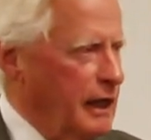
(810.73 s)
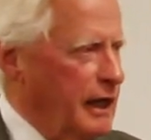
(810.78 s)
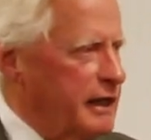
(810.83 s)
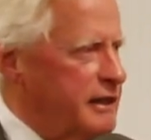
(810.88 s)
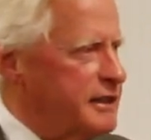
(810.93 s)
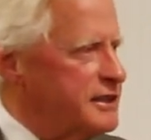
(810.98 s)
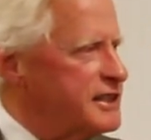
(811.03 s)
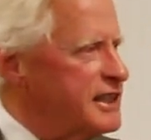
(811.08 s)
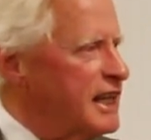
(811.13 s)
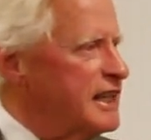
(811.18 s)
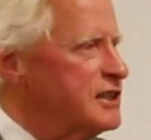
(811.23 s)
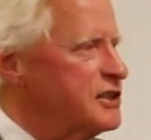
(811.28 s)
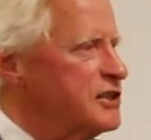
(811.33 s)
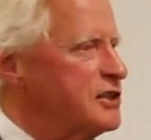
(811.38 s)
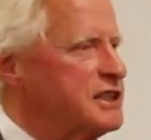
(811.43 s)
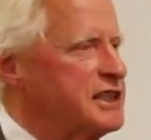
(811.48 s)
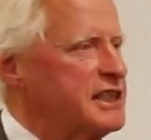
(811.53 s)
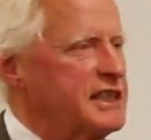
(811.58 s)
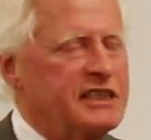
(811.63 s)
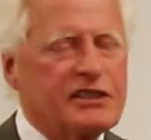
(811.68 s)
And it's nice
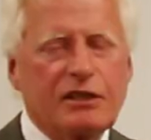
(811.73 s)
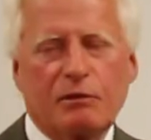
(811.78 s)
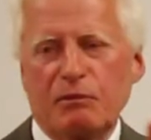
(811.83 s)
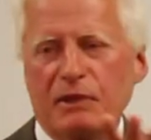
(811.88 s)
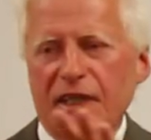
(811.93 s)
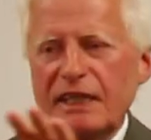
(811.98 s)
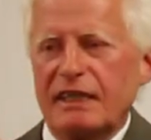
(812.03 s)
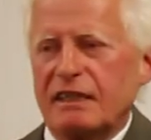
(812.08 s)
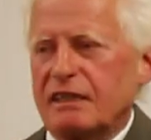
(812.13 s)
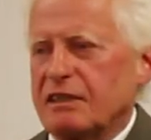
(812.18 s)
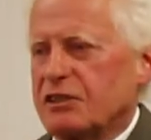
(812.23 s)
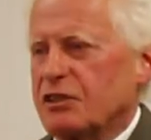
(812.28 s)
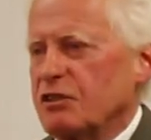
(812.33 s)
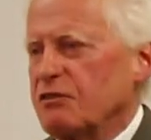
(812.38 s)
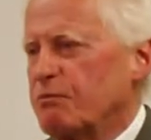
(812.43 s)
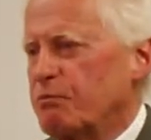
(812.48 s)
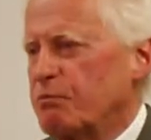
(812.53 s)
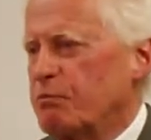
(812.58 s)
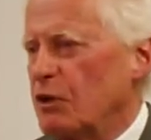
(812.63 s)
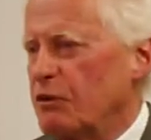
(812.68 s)
to see some leaders
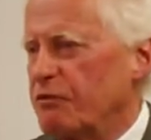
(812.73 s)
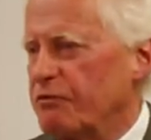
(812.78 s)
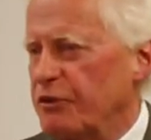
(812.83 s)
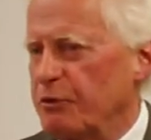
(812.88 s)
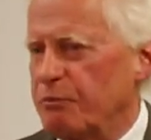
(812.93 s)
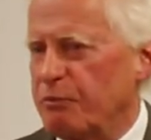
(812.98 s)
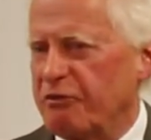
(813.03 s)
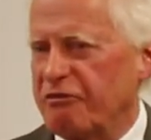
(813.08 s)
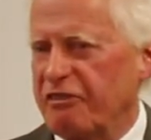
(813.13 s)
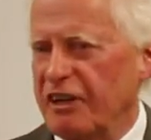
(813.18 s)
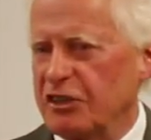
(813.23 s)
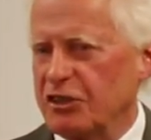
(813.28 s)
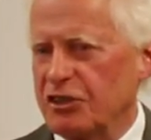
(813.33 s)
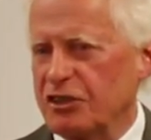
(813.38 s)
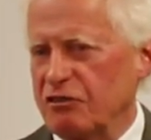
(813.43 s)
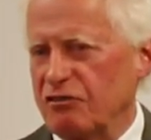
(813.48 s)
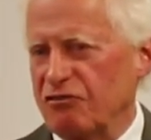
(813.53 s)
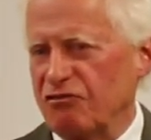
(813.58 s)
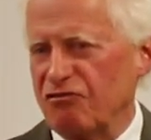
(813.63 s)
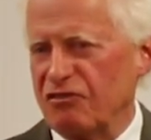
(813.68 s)
of, of the
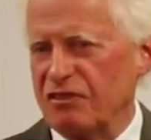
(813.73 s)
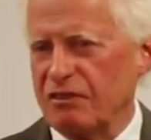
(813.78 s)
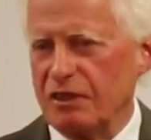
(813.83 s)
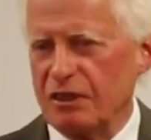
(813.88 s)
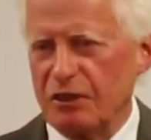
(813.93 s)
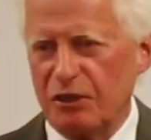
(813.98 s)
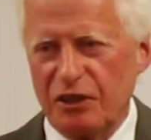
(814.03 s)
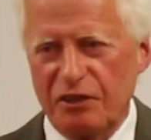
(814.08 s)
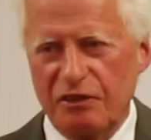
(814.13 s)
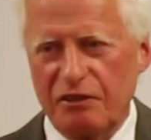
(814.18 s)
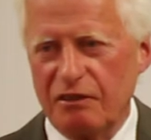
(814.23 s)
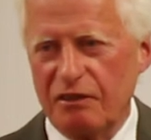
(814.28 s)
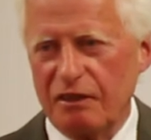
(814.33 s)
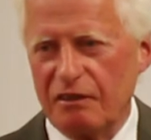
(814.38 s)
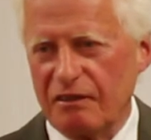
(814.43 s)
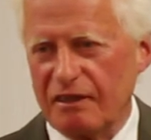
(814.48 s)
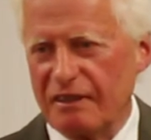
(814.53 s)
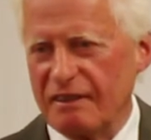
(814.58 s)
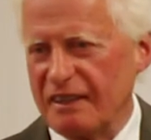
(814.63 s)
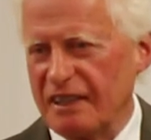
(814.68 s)
profession, and it,
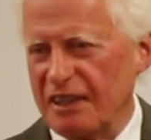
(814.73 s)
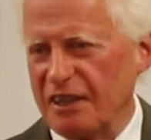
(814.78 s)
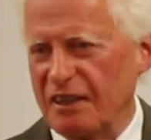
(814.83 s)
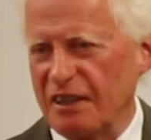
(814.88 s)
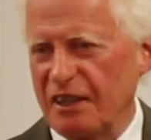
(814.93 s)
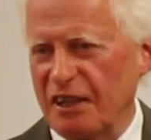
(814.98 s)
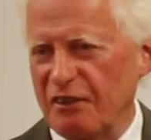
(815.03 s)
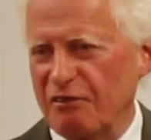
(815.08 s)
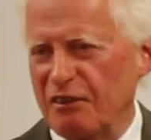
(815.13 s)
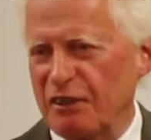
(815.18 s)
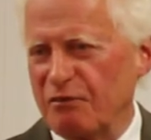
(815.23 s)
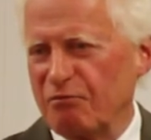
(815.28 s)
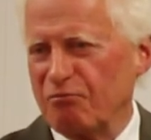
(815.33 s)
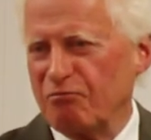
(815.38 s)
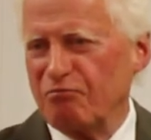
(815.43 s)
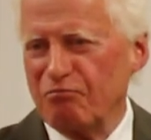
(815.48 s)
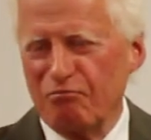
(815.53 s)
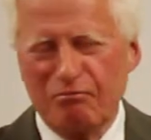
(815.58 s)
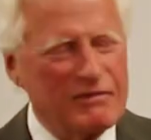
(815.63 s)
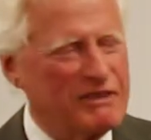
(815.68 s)
uh, even
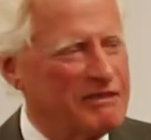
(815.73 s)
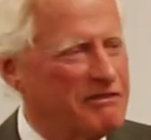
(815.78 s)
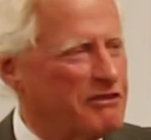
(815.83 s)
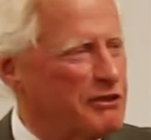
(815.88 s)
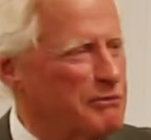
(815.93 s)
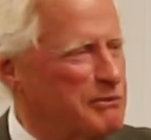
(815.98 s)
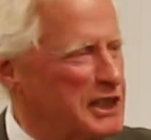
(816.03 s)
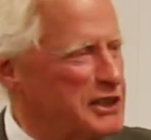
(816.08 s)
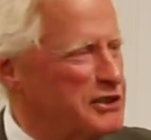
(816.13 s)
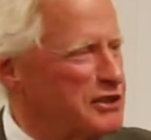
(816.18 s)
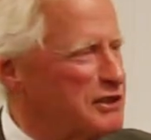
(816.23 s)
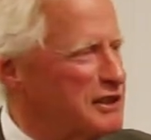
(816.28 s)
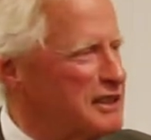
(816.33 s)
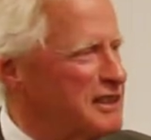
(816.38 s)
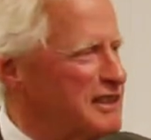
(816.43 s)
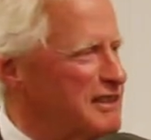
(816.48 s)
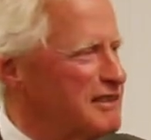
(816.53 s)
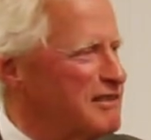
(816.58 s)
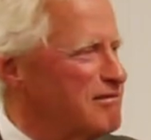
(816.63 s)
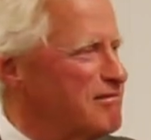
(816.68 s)
from
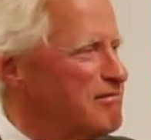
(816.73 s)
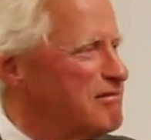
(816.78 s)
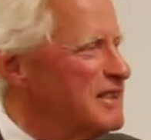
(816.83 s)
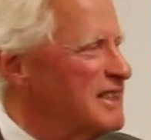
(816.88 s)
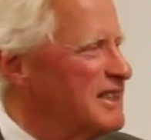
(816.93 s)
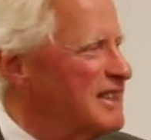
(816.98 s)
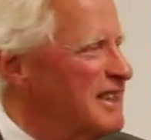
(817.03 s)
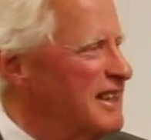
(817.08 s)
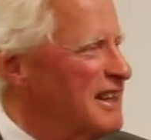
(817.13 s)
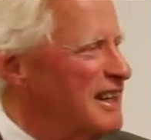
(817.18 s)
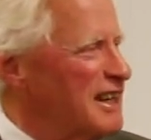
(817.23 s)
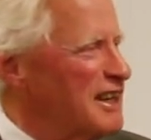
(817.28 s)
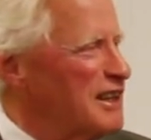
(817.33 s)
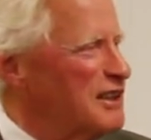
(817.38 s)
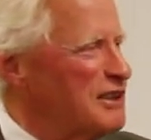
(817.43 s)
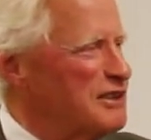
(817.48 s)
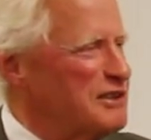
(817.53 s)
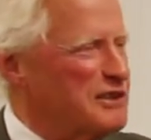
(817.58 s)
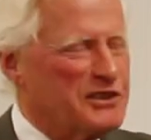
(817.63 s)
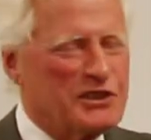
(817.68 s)
Italy and
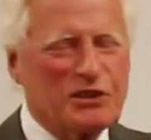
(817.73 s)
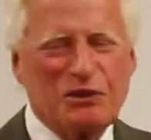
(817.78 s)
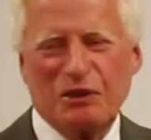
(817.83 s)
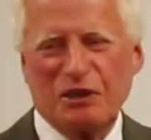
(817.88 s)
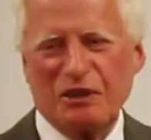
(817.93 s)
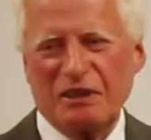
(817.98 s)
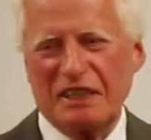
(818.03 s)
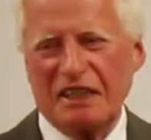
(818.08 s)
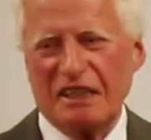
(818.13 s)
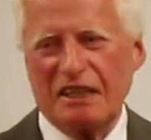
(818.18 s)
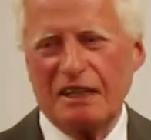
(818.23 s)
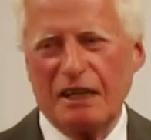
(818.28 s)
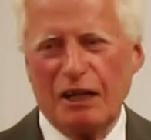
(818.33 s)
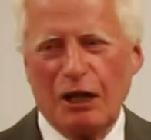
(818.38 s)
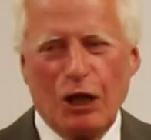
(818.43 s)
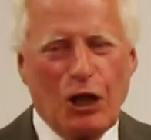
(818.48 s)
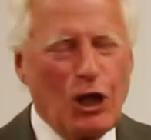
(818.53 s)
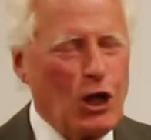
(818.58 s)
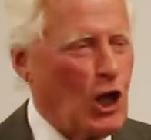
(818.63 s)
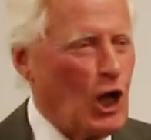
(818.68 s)
Ireland and so on here,
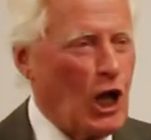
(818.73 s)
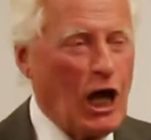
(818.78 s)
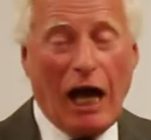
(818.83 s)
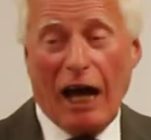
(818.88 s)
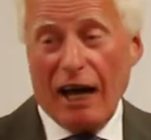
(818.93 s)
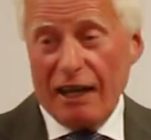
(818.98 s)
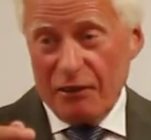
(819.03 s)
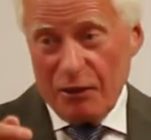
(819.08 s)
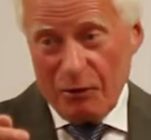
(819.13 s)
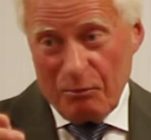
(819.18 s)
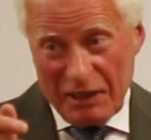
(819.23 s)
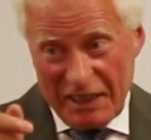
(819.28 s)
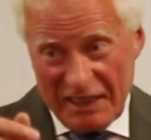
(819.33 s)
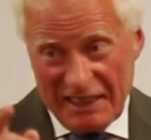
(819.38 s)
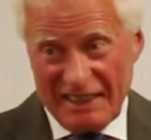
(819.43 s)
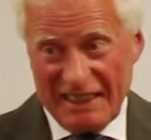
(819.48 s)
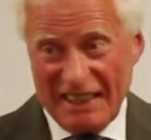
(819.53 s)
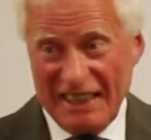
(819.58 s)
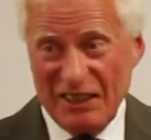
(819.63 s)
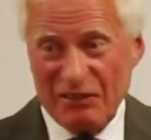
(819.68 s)
uh, and the
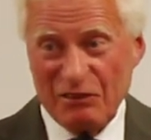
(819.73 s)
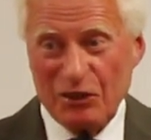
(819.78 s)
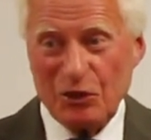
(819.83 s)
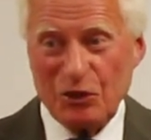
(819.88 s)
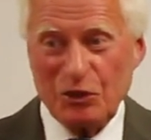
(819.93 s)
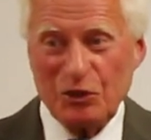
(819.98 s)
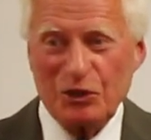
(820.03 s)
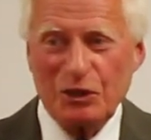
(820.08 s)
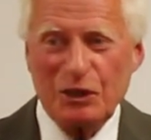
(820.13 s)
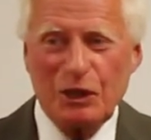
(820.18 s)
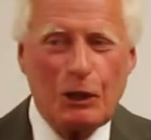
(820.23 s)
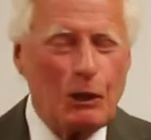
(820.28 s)
BCA, of course.